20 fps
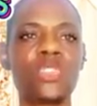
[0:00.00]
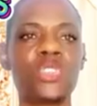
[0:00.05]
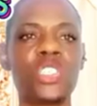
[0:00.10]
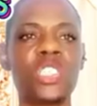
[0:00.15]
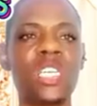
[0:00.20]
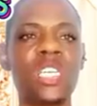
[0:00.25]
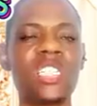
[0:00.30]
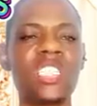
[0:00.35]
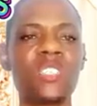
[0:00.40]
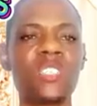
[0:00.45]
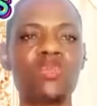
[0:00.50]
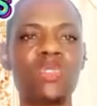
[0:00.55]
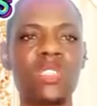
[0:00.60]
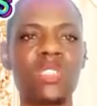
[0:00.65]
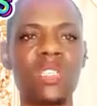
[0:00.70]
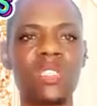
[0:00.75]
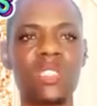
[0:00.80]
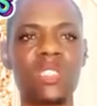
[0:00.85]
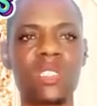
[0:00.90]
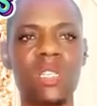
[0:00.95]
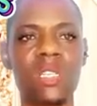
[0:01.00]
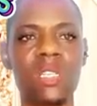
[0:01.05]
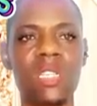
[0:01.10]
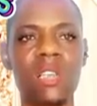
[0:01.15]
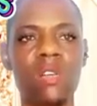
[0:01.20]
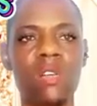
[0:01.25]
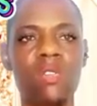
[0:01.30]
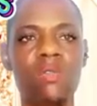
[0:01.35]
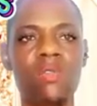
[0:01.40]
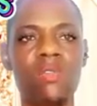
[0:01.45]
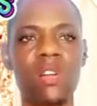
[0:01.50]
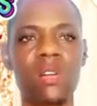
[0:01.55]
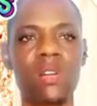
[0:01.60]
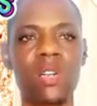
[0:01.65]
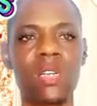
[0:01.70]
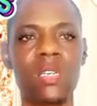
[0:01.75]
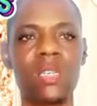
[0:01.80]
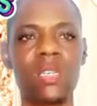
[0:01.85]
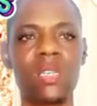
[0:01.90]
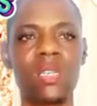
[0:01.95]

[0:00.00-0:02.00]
us share these messages, let them go viral.